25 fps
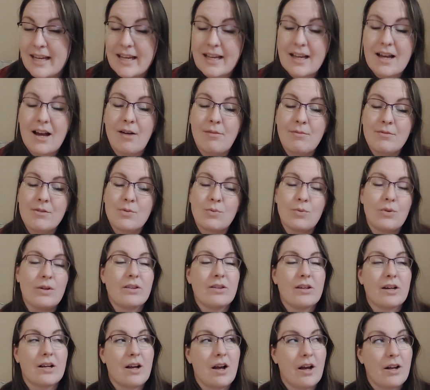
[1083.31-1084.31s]
It comes
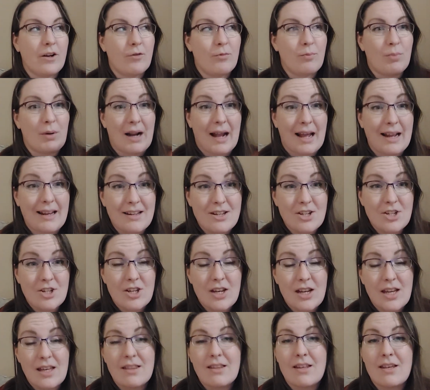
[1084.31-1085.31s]
with a kind of blank
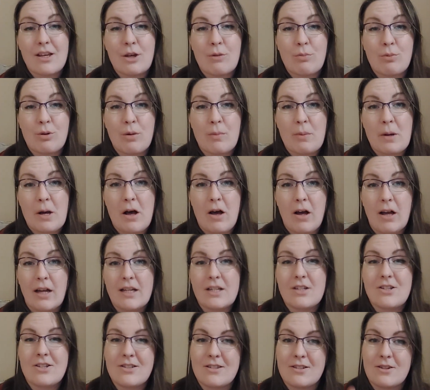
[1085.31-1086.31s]
sheet that you put
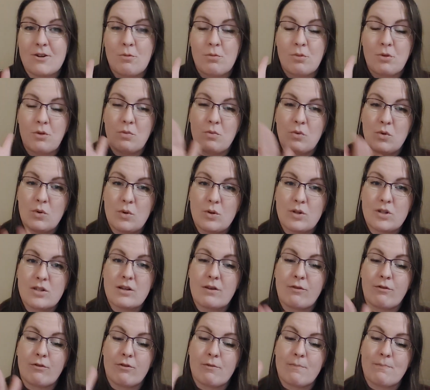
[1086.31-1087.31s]
behind to stop the
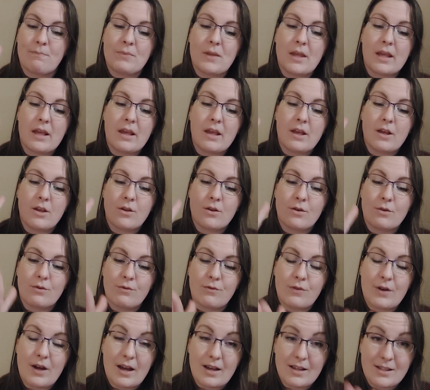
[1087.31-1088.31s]
water from your
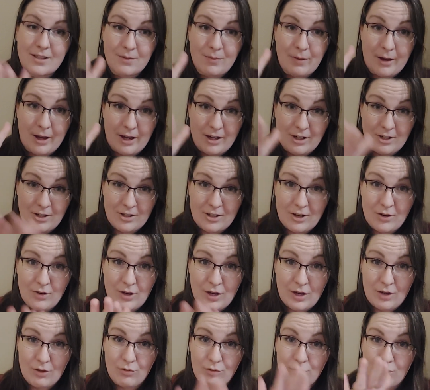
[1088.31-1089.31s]
first page
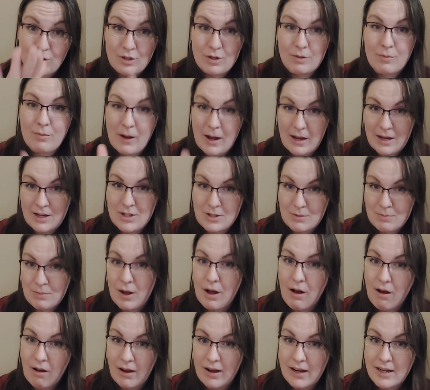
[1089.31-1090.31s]
soaking through to the pages
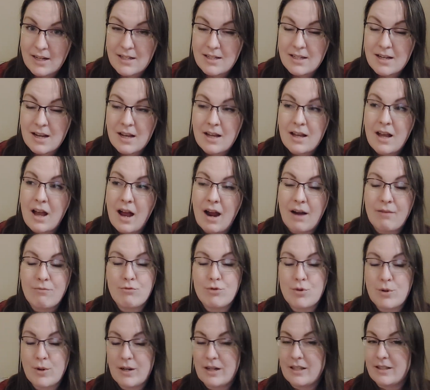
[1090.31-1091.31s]
behind and
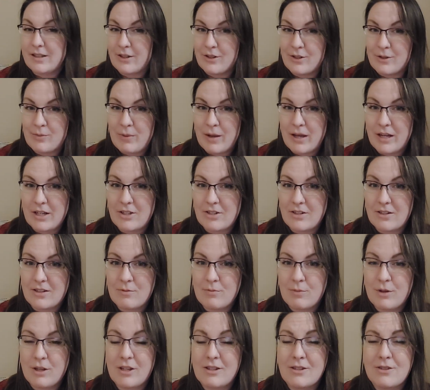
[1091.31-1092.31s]
ruining those pictures,
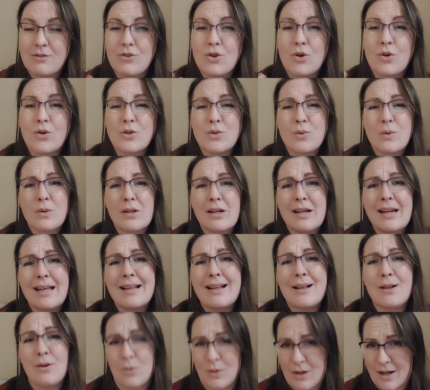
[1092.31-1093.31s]
because of course with
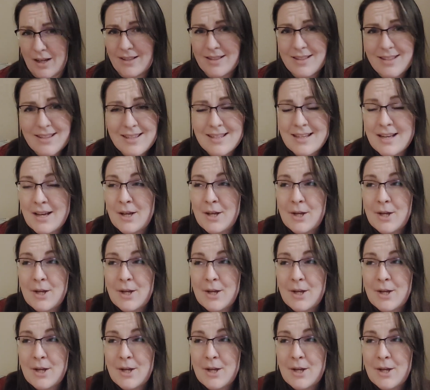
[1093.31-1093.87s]
little ones